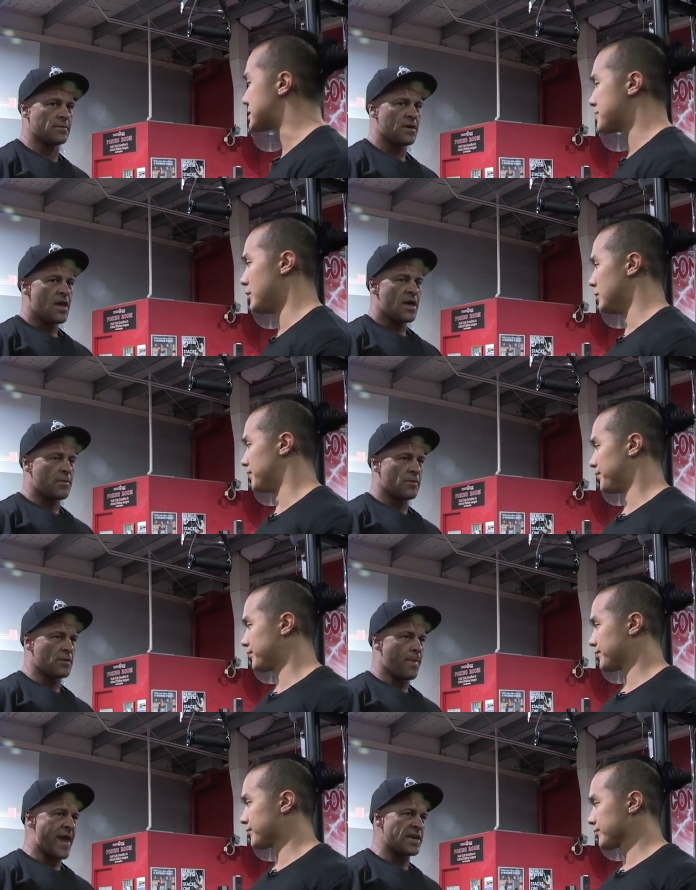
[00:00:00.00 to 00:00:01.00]
Speaker 1: the,
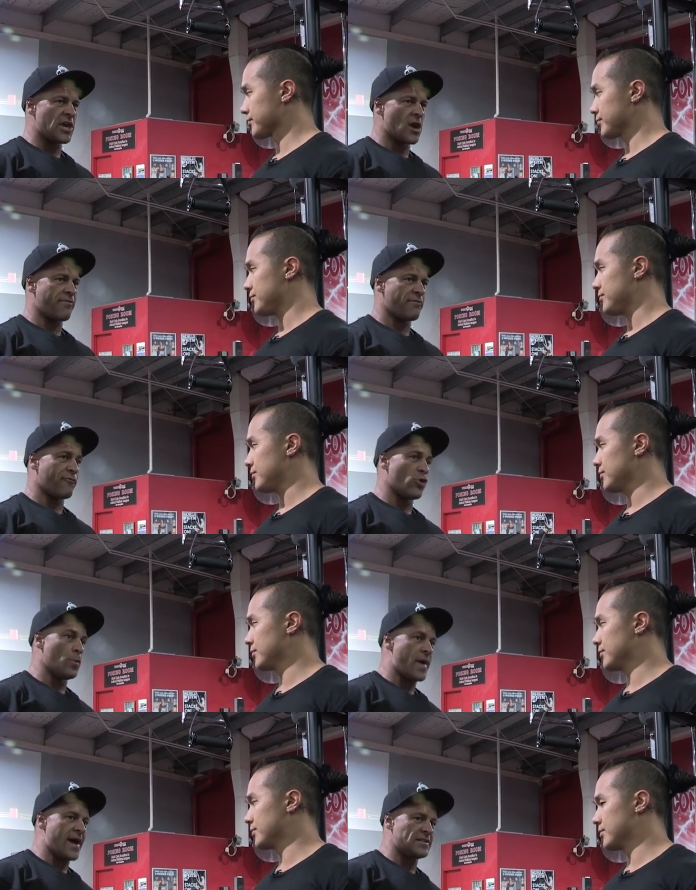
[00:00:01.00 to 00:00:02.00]
the pain can go from
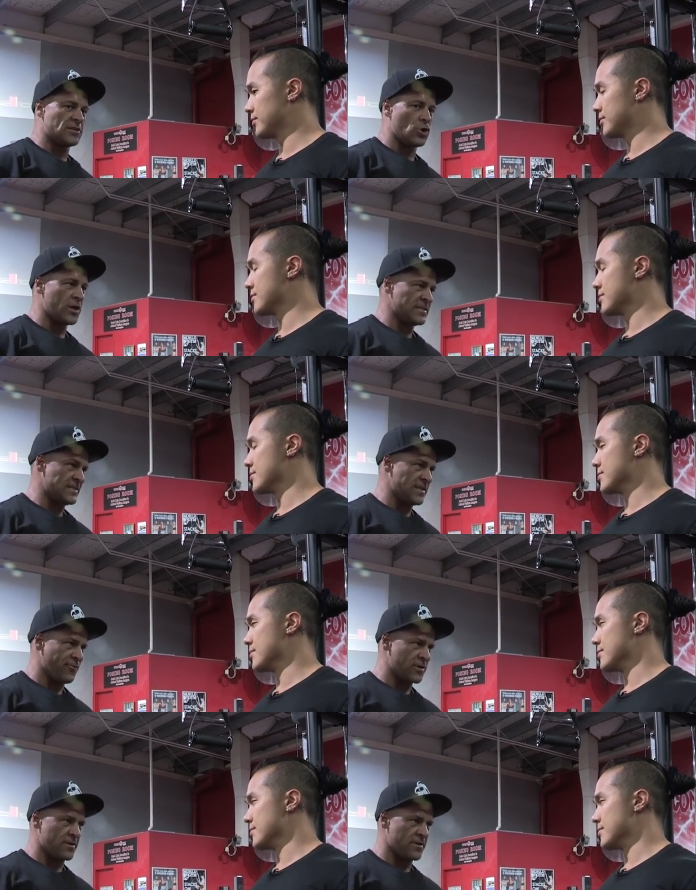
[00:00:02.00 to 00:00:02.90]
real bad to non-existent for,